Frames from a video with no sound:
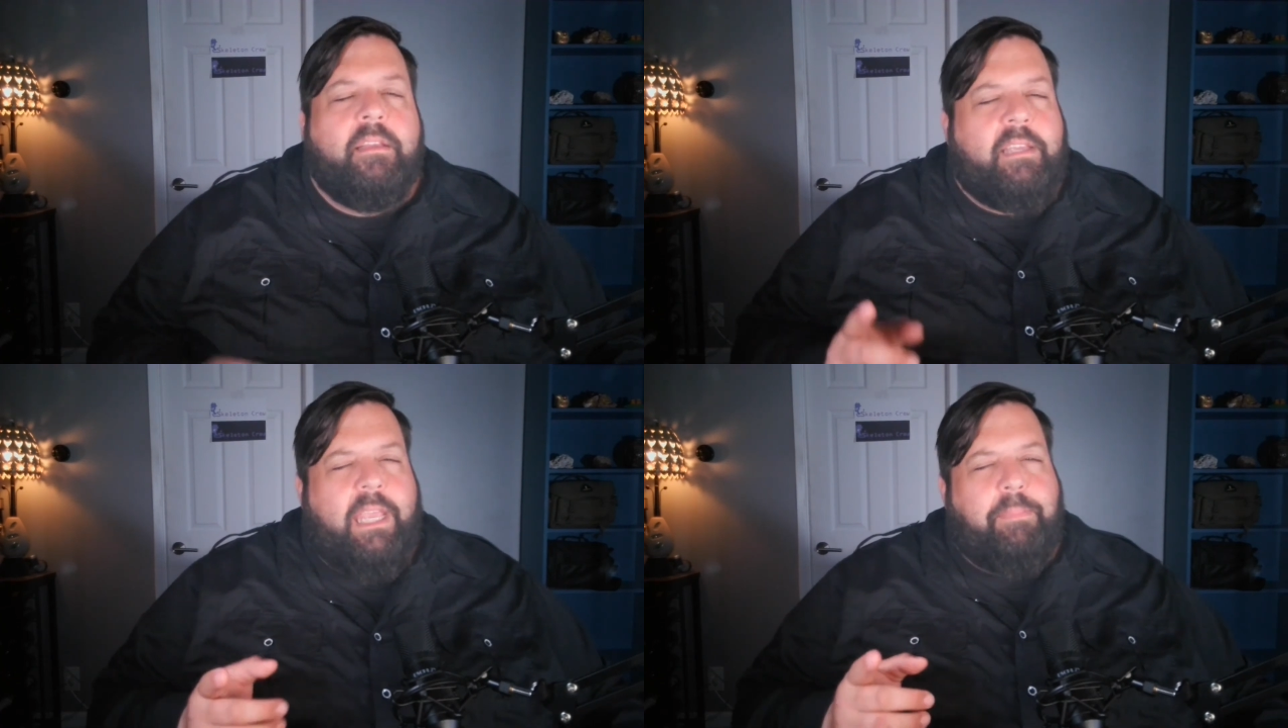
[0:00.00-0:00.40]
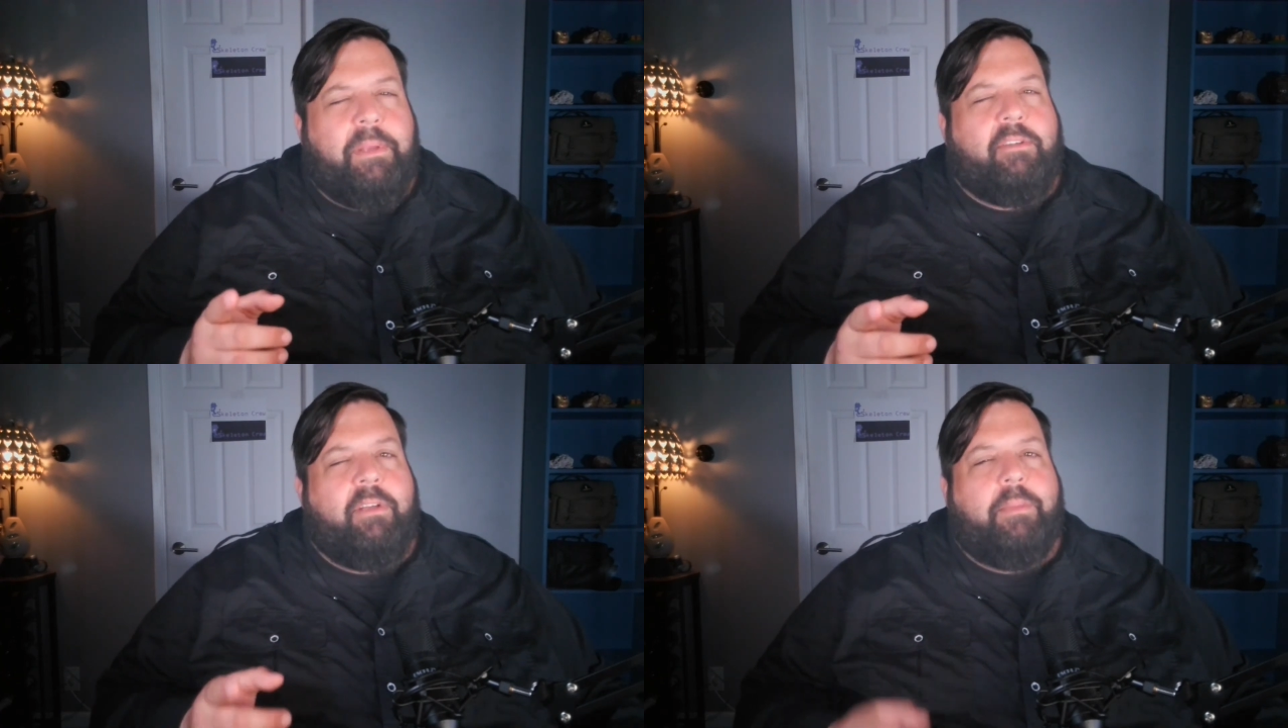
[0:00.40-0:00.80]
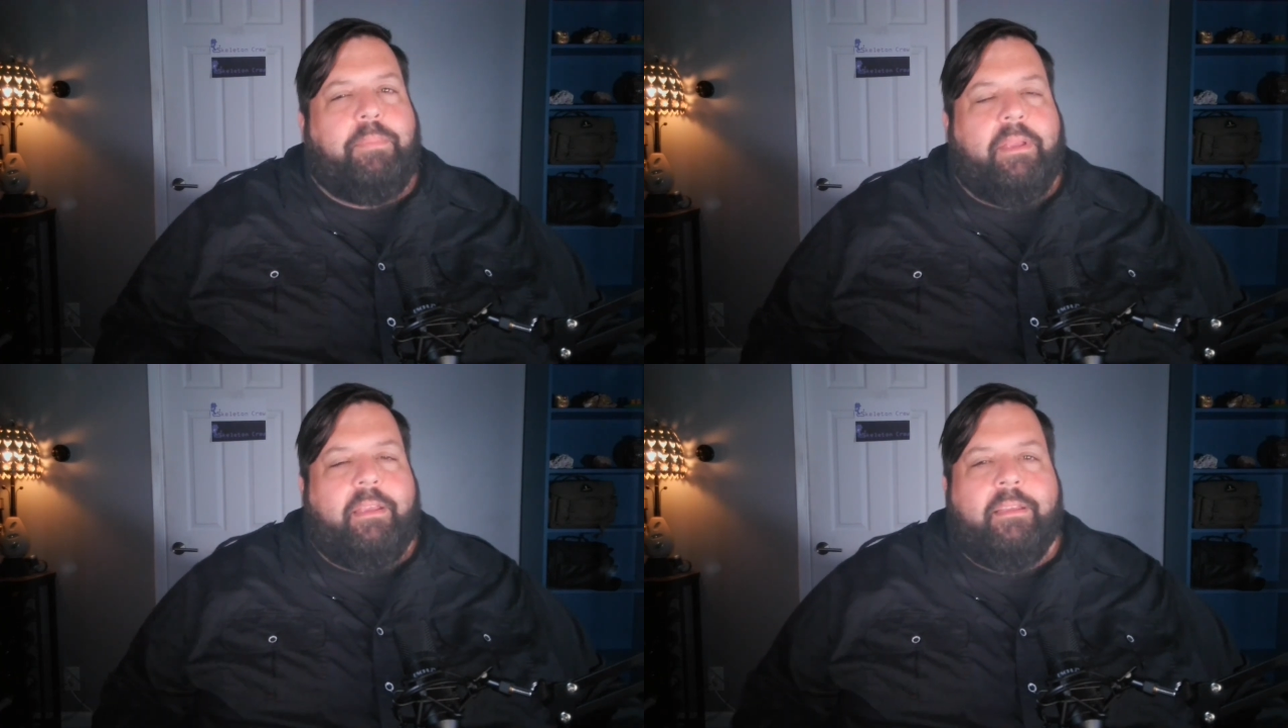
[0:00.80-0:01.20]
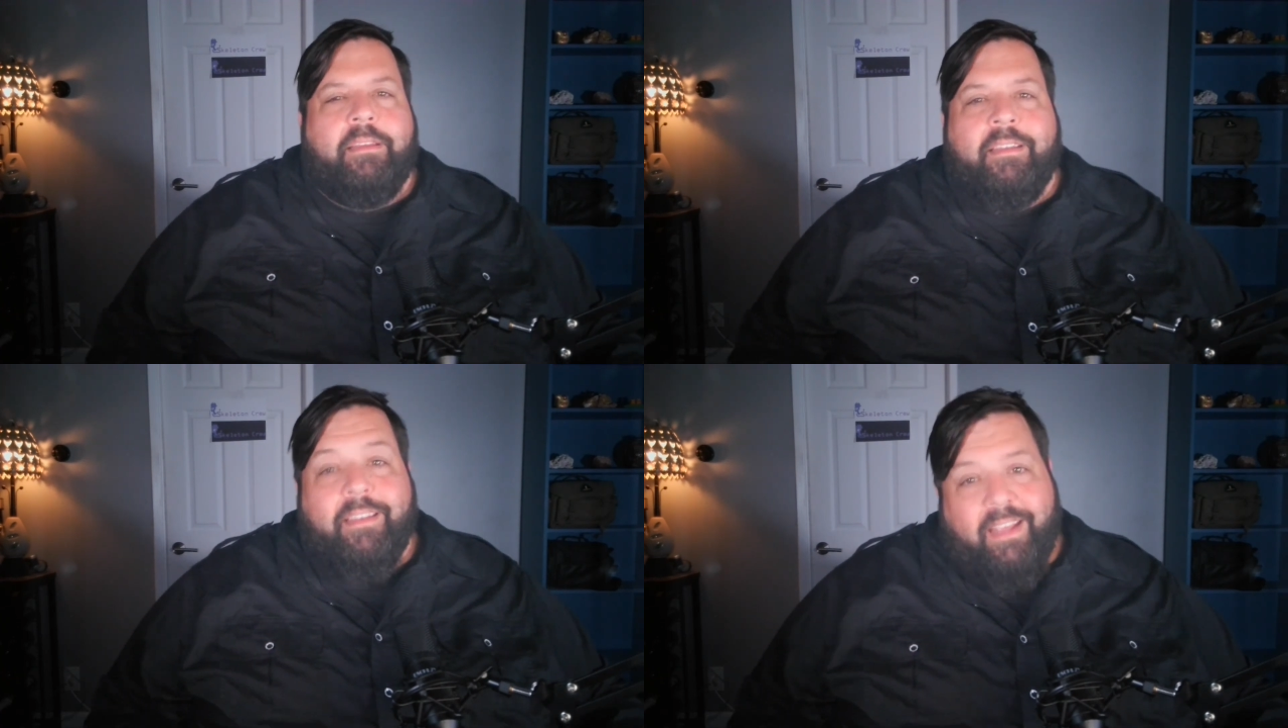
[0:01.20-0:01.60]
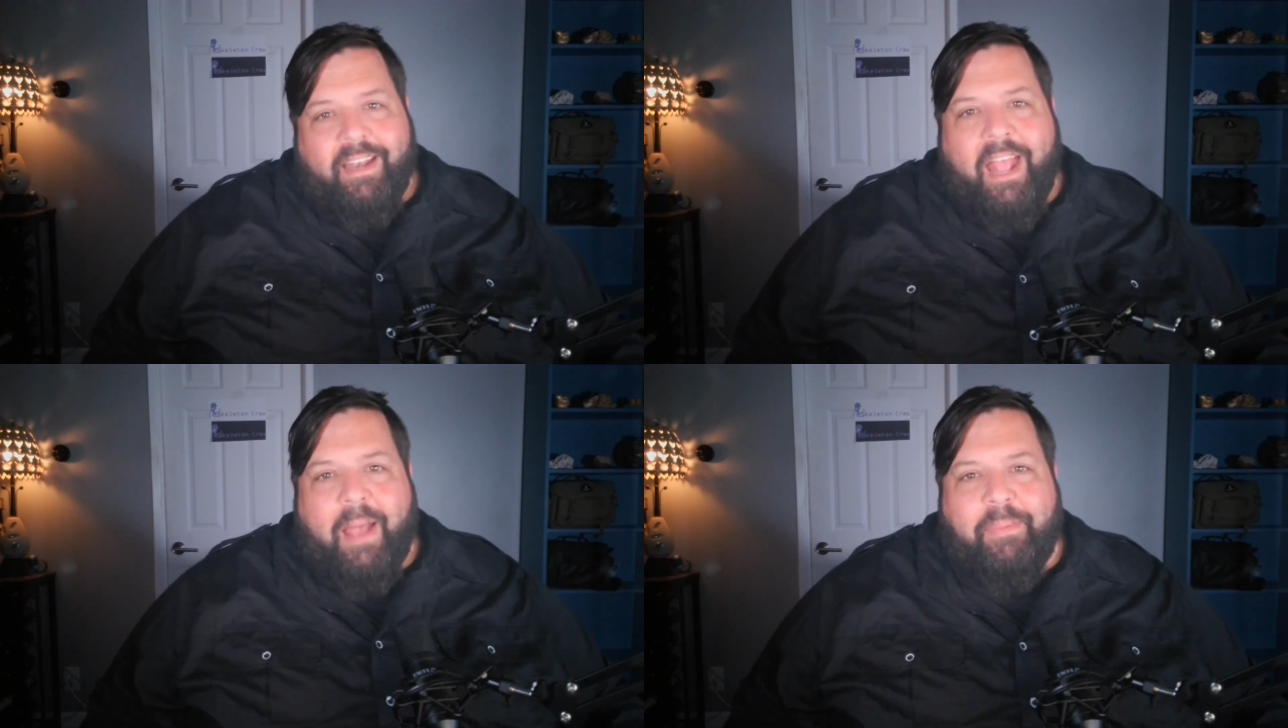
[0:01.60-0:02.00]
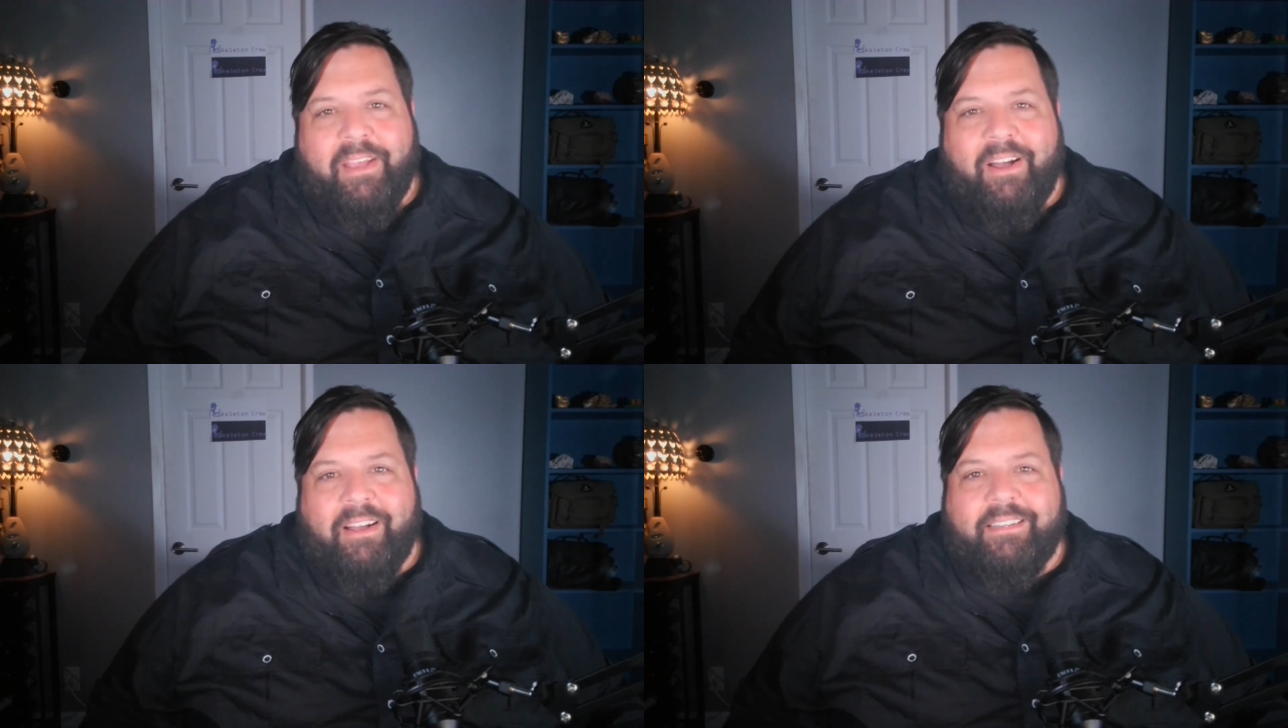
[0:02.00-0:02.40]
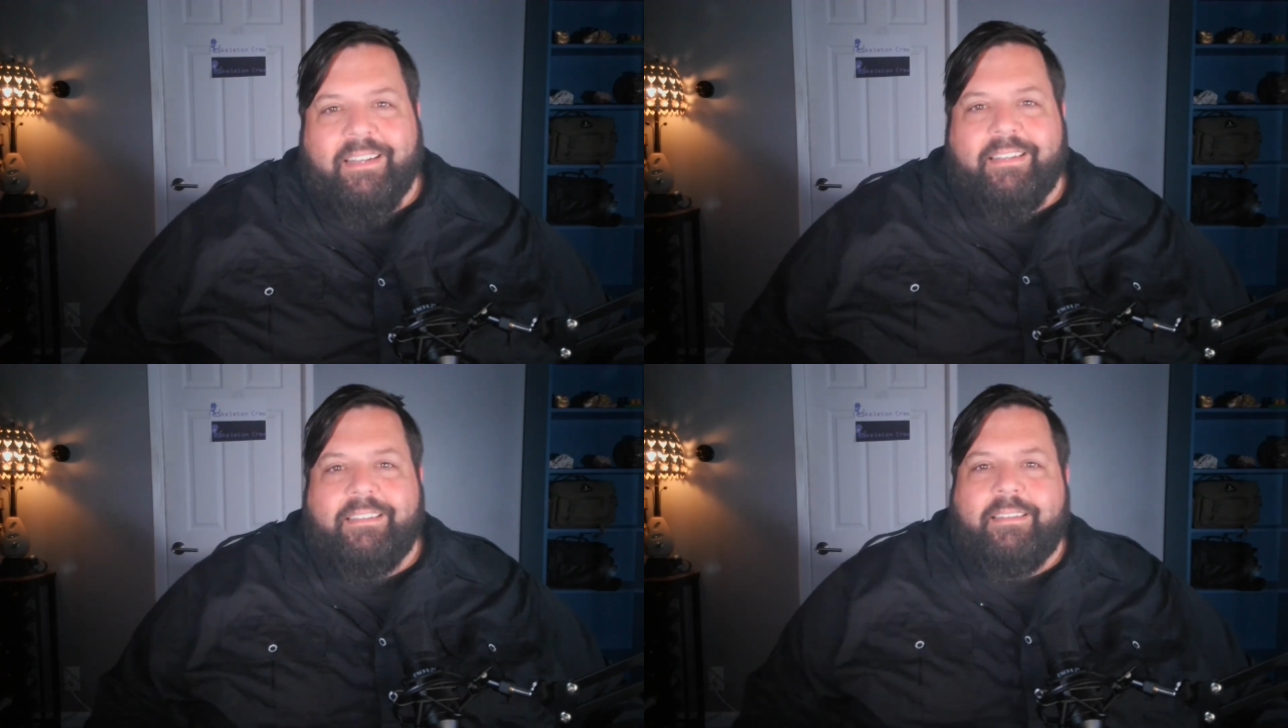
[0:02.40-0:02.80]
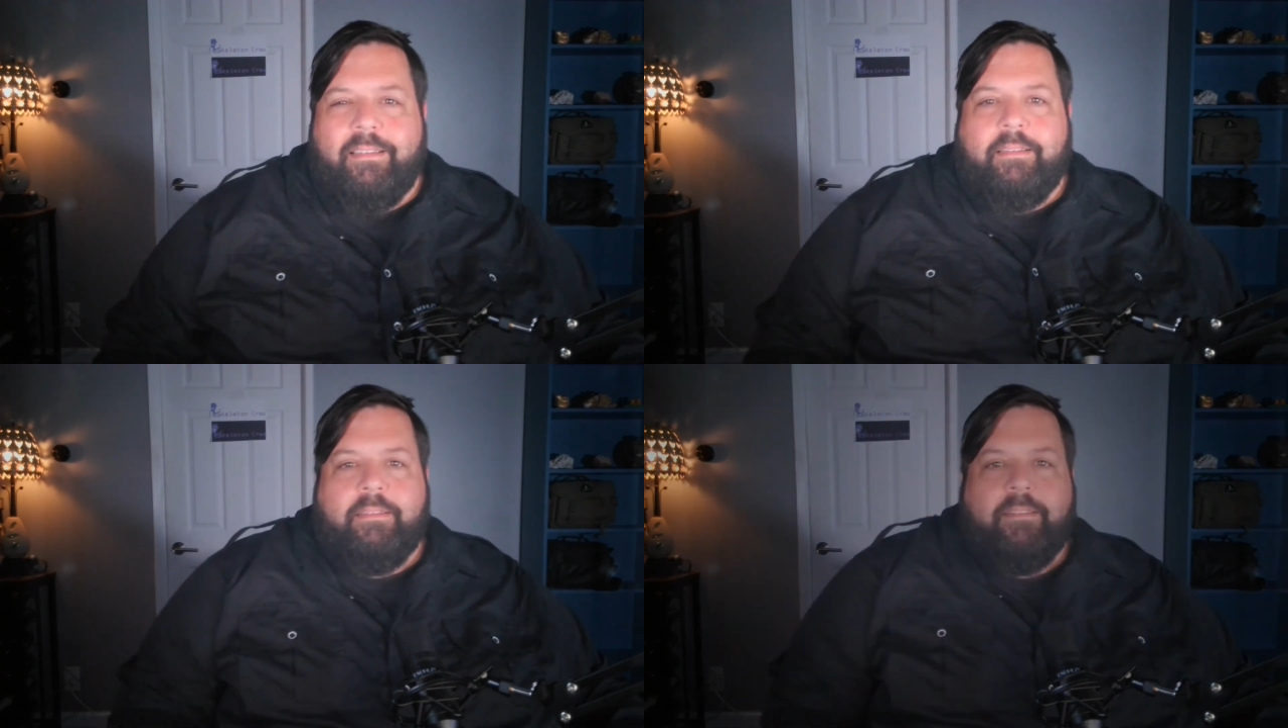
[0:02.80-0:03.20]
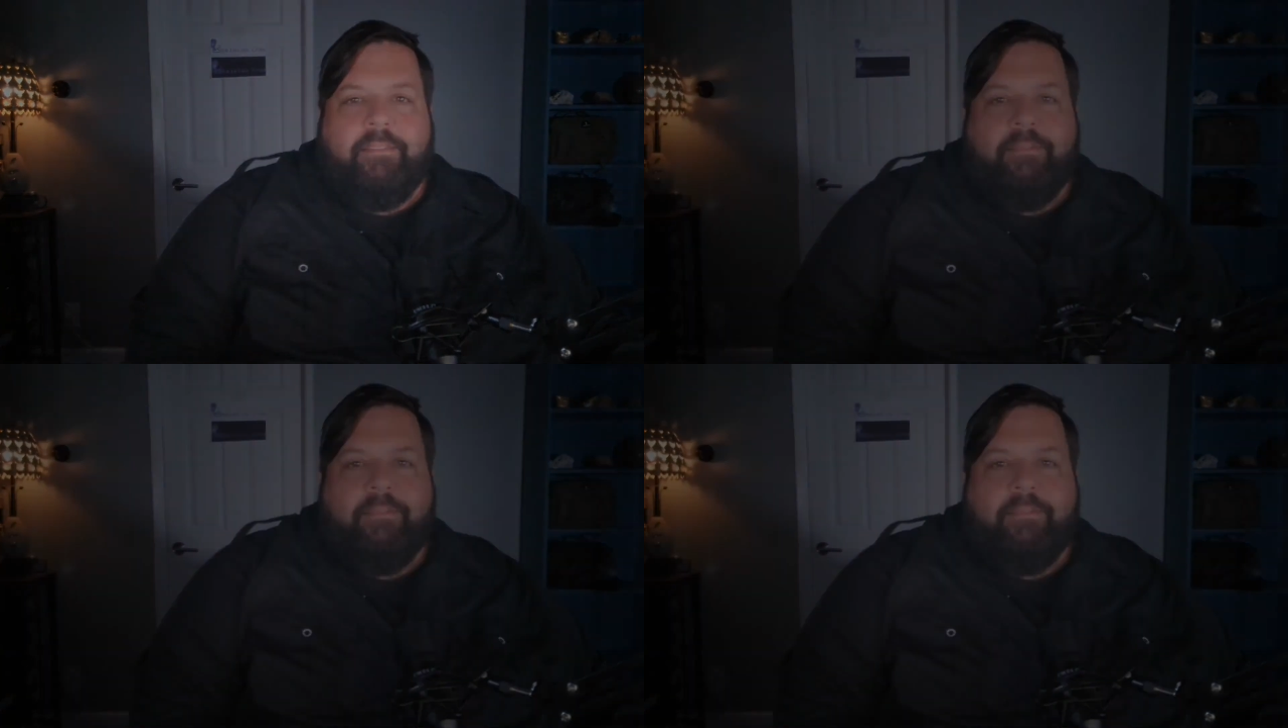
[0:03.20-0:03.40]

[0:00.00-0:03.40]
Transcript: keep it creepy, and happy hauntings. Would you